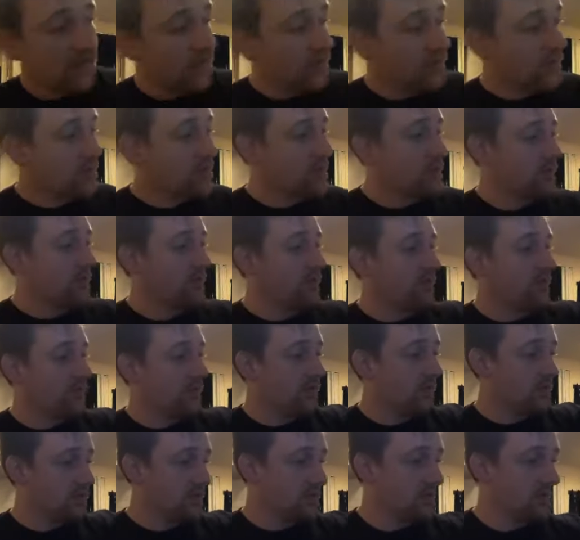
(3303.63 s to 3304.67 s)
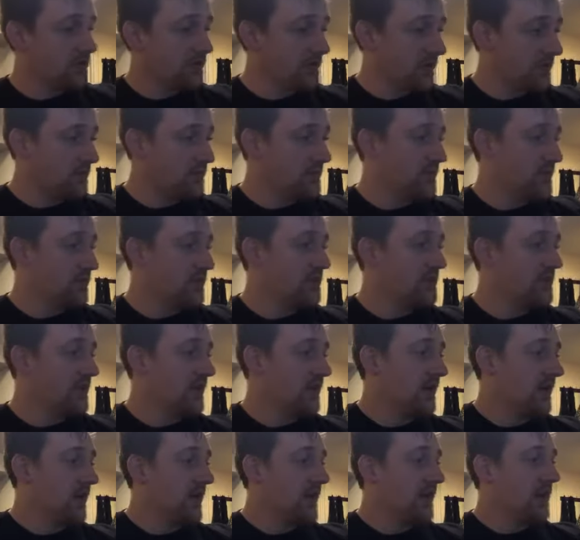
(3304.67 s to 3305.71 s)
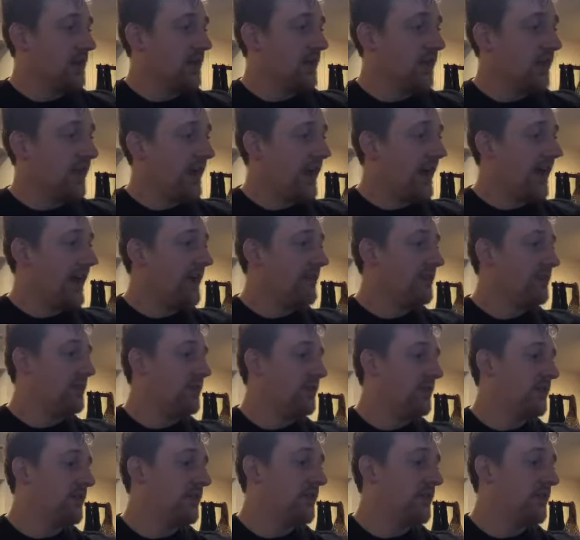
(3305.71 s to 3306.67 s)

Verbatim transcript: Those are those are scriptures that